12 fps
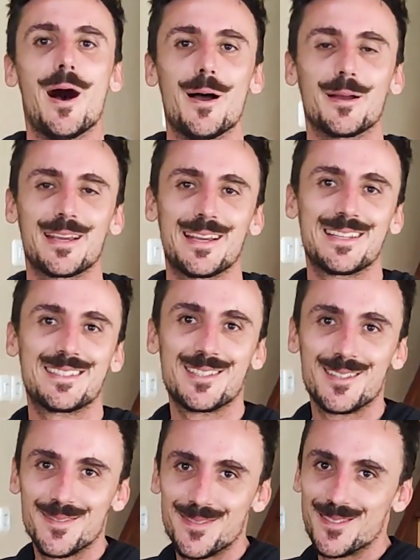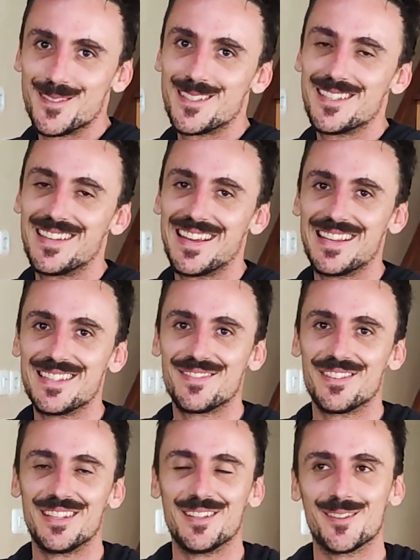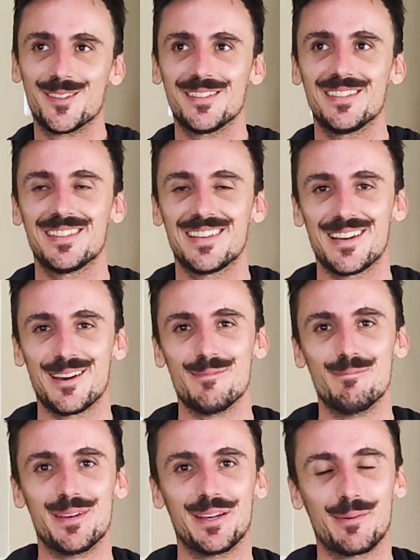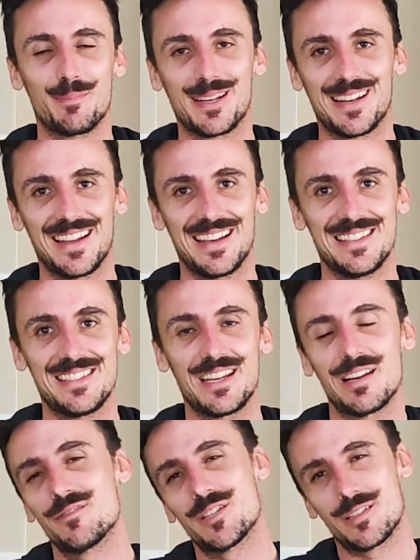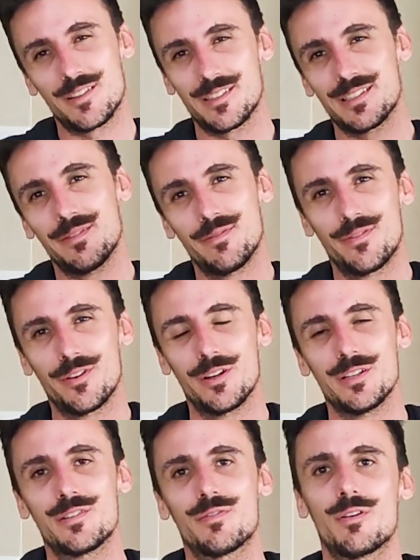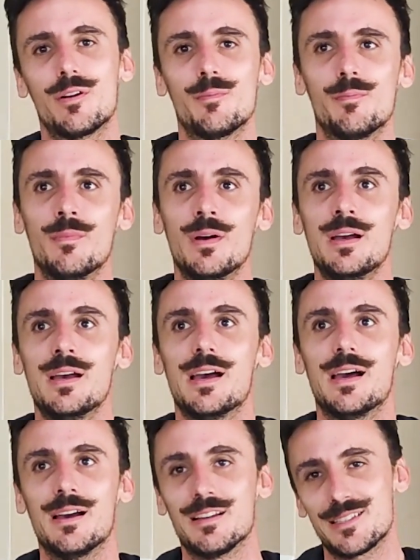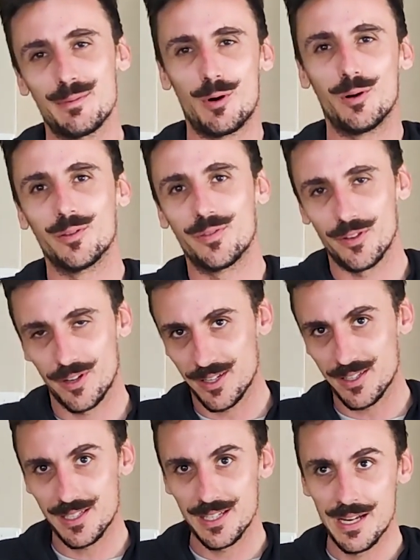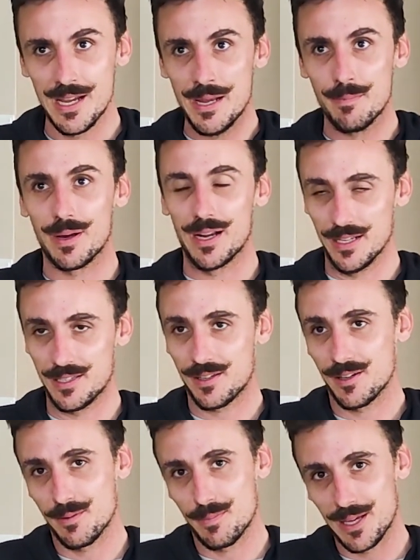Okay, so for today's video, I'm being a bit lazy and I've just got some footage from some old footage, but it's going to